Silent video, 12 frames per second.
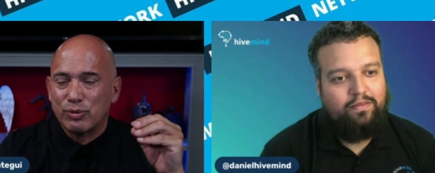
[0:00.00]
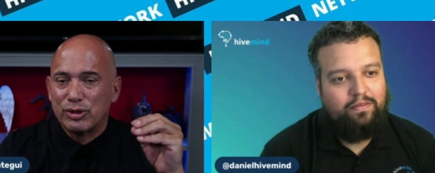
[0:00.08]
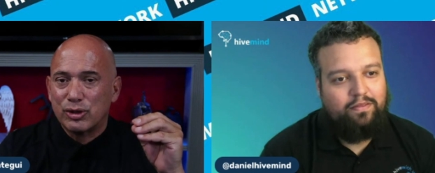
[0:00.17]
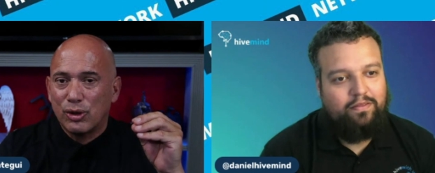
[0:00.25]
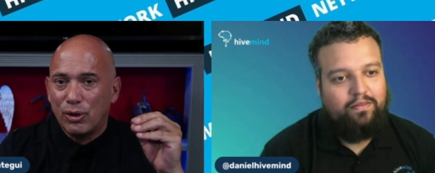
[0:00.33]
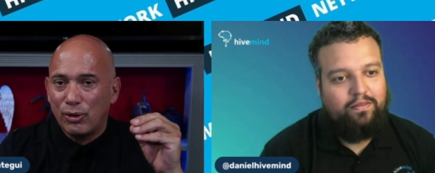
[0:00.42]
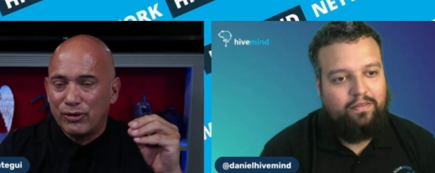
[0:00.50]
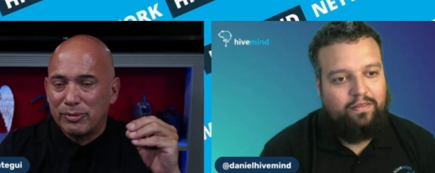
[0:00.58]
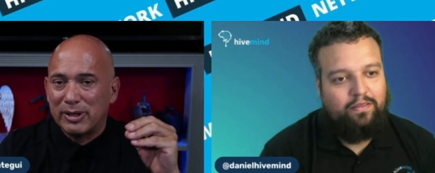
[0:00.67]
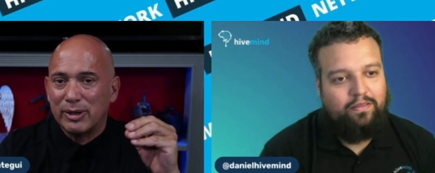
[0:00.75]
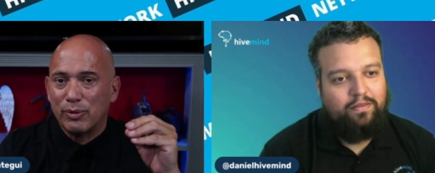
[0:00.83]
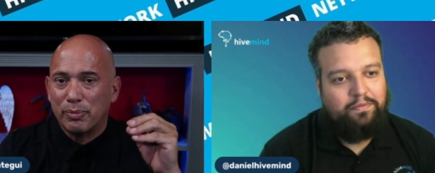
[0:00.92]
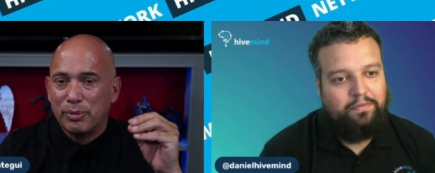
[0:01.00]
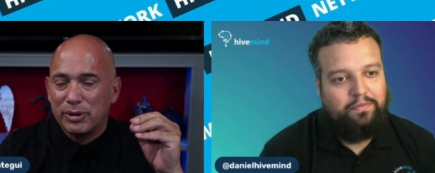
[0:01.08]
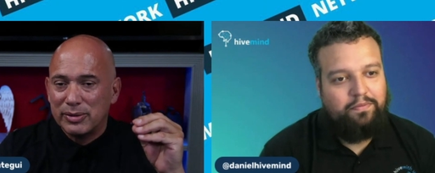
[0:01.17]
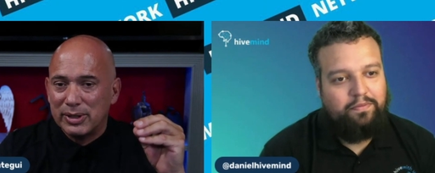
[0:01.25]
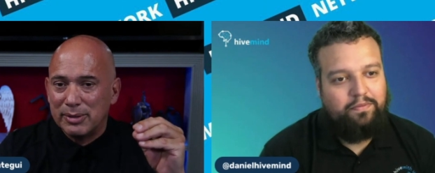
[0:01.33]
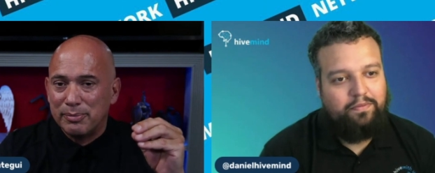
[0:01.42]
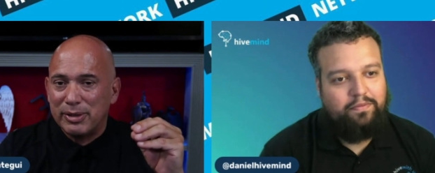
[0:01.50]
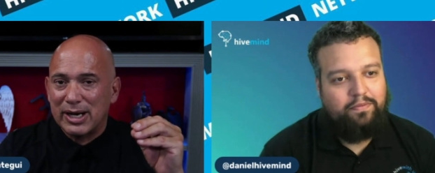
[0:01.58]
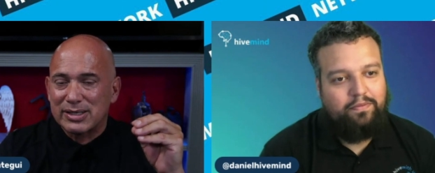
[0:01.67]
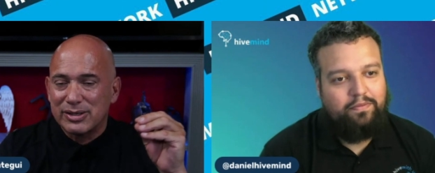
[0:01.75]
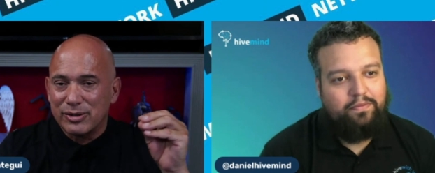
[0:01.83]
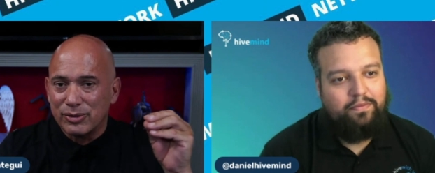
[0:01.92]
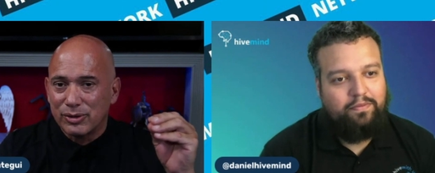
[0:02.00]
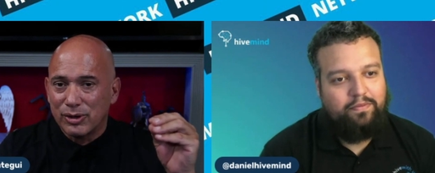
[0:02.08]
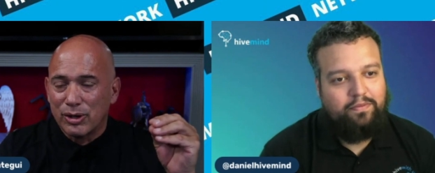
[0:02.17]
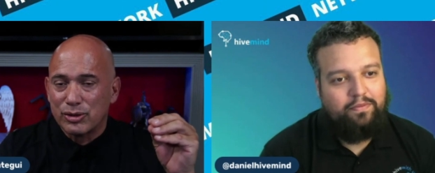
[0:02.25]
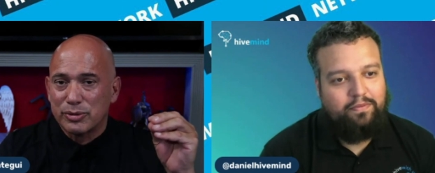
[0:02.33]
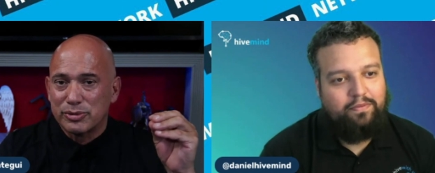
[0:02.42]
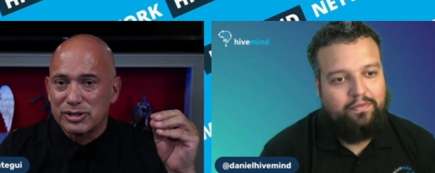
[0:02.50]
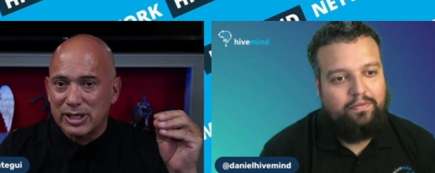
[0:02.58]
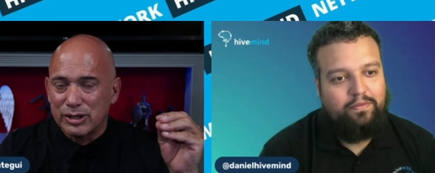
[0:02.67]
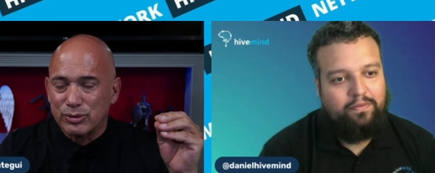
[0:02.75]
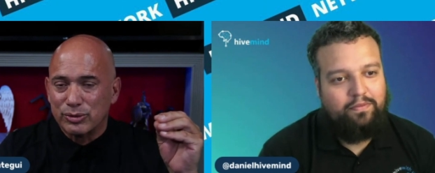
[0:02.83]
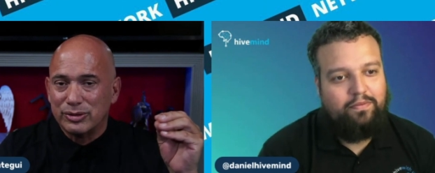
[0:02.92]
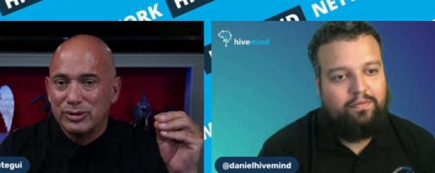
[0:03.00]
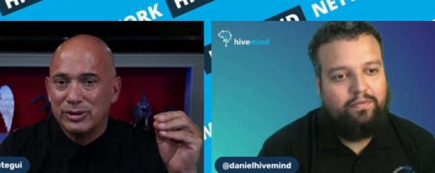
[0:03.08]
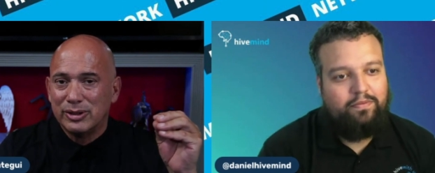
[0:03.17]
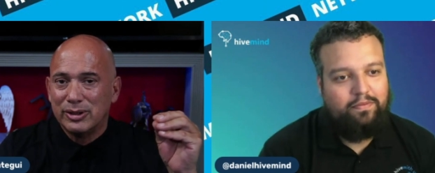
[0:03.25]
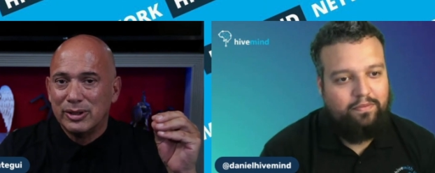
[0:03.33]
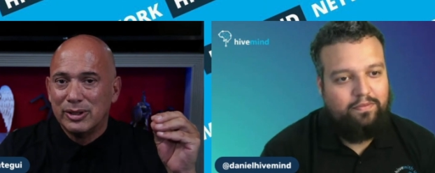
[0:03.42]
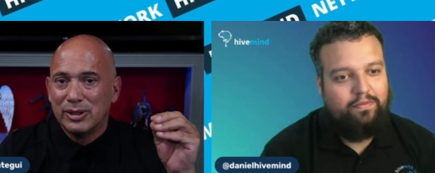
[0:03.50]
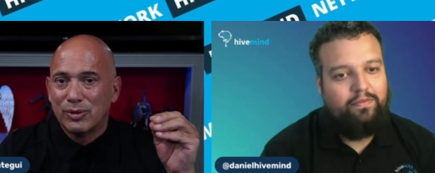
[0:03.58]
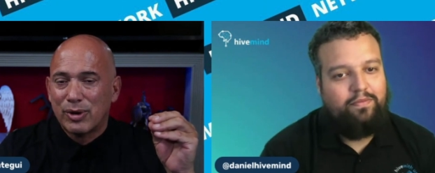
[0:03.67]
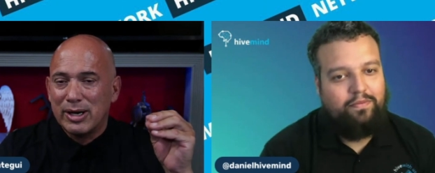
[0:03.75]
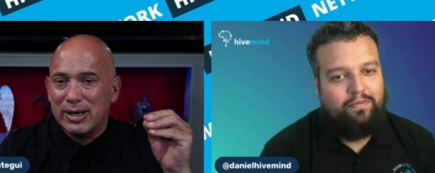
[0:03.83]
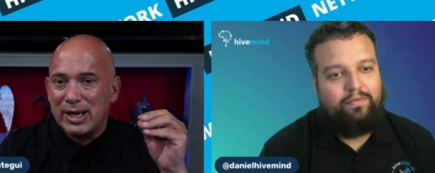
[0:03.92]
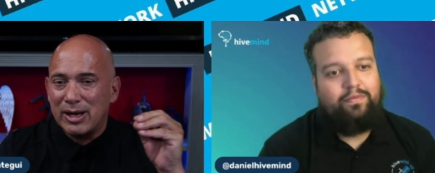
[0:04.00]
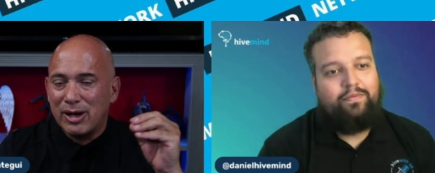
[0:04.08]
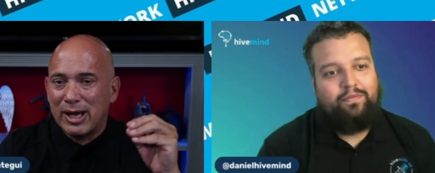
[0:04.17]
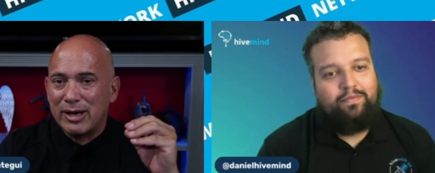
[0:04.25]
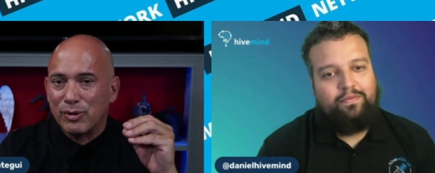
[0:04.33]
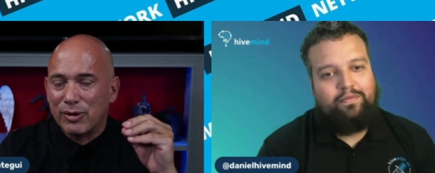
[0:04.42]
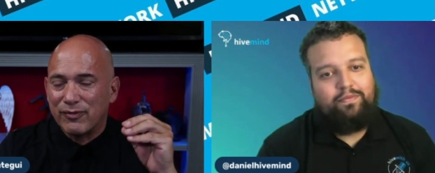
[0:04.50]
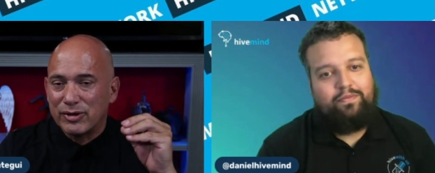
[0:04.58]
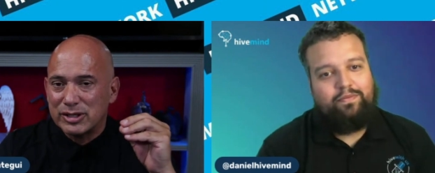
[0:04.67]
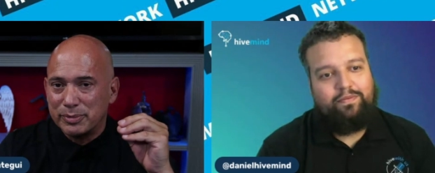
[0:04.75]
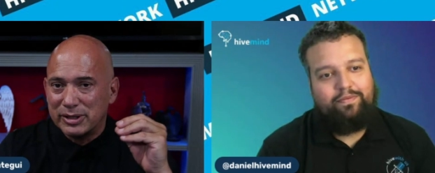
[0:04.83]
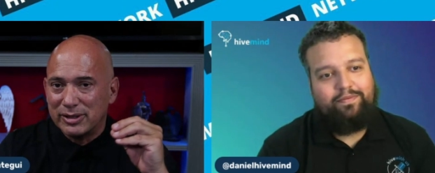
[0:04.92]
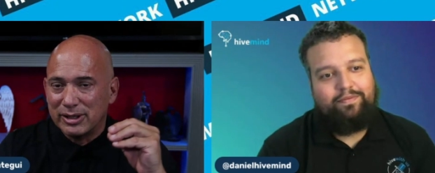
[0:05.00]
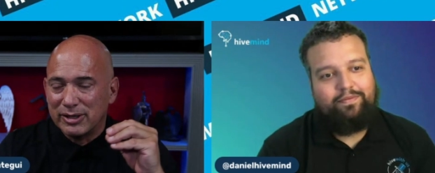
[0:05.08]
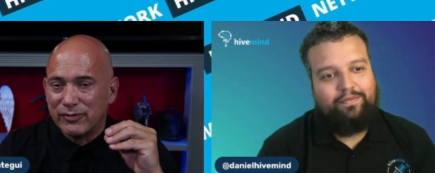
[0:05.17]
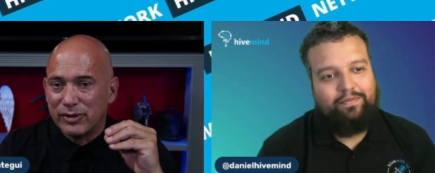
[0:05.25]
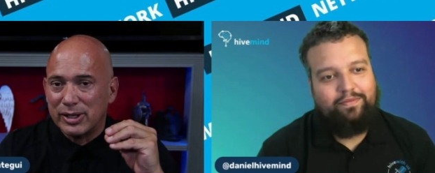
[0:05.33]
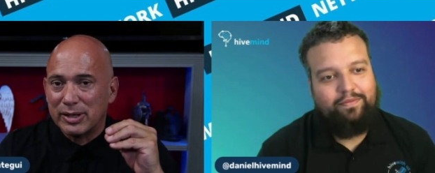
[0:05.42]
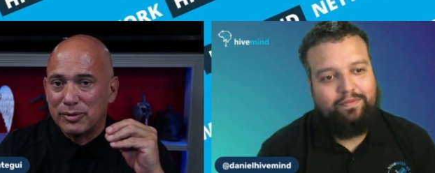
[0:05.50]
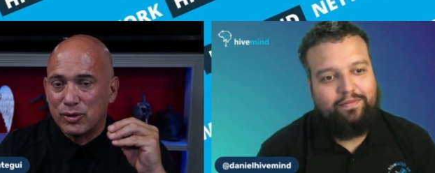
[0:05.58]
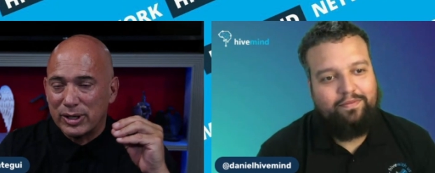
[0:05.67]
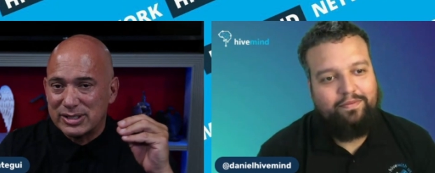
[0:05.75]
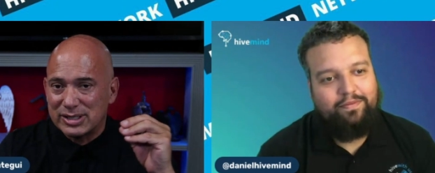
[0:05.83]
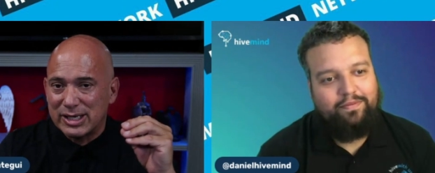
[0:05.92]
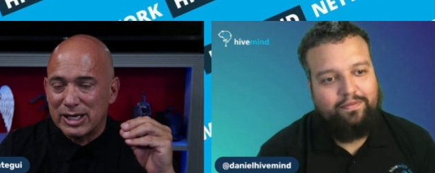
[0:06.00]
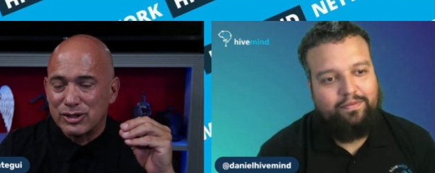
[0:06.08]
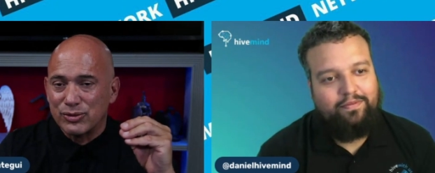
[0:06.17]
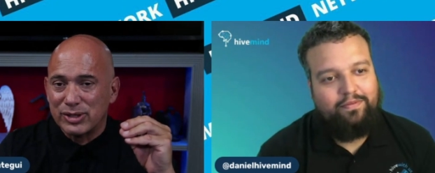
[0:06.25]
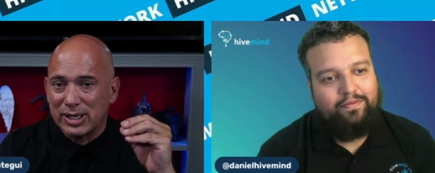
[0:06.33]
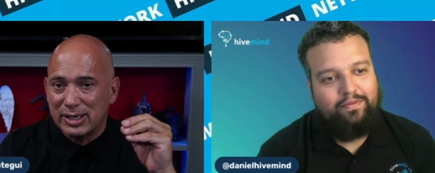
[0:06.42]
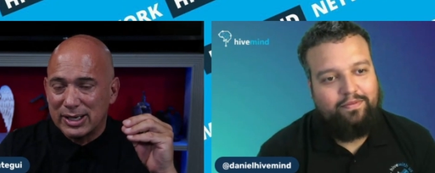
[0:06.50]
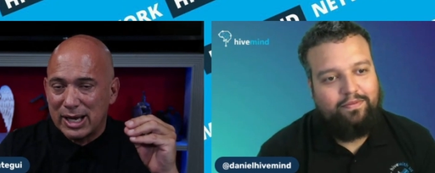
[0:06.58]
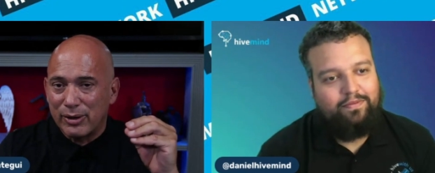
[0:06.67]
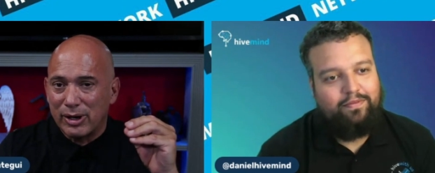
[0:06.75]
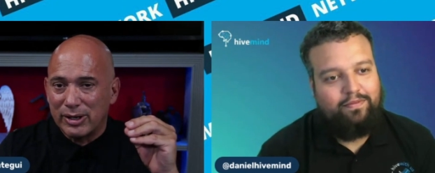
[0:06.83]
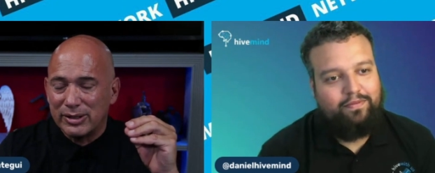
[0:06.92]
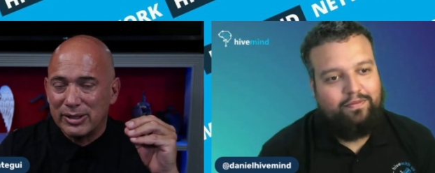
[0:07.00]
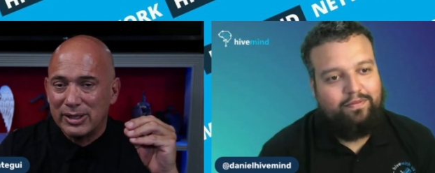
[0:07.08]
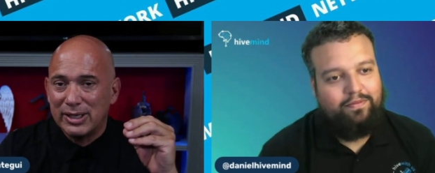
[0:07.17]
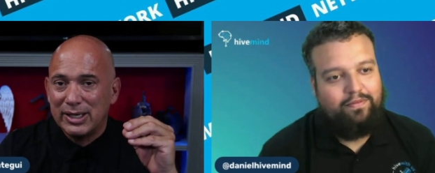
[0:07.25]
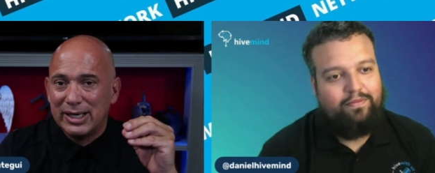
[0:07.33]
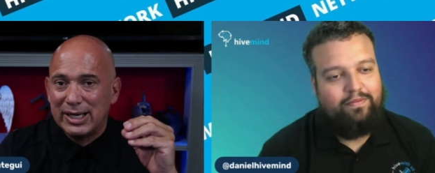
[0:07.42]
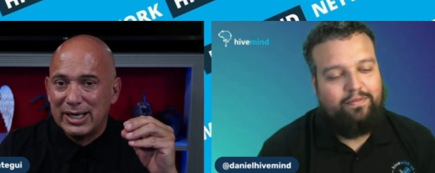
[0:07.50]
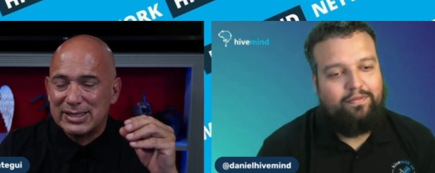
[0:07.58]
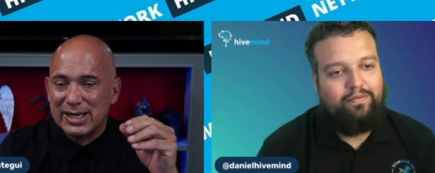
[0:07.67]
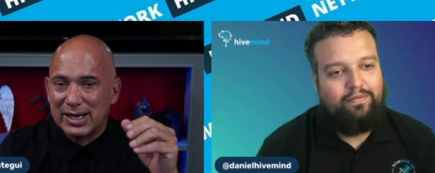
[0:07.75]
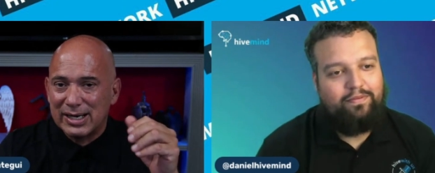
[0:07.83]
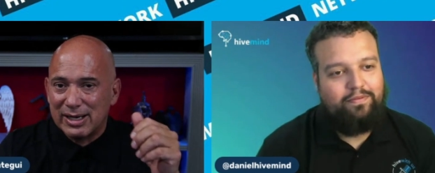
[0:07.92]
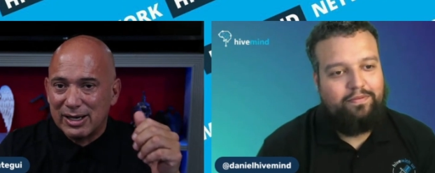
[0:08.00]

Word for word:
Speaker 1: which ultimately will put impact to their long-term schedule right? AI, in order for it to be delivered and create schedules it can count on, it's got to